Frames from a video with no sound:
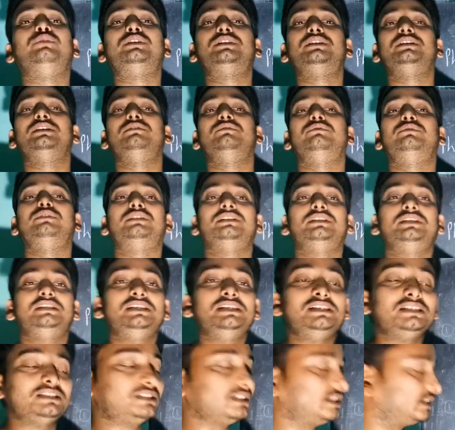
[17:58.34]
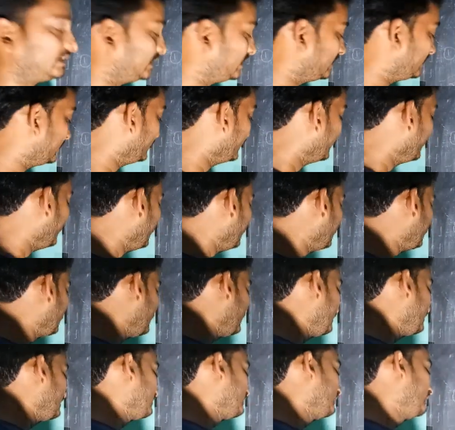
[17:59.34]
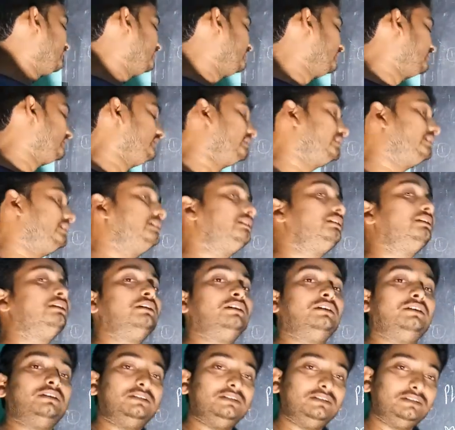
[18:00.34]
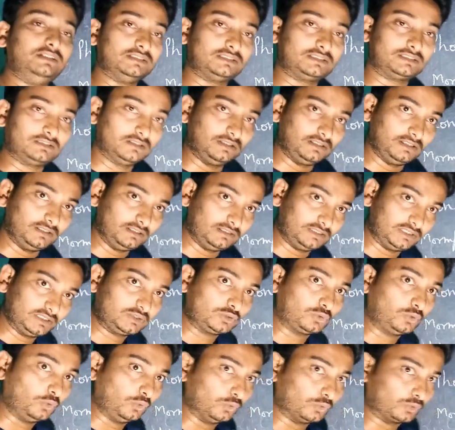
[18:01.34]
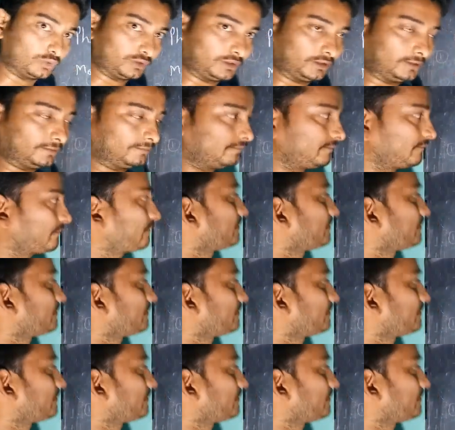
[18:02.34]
with each other is studied in discourse.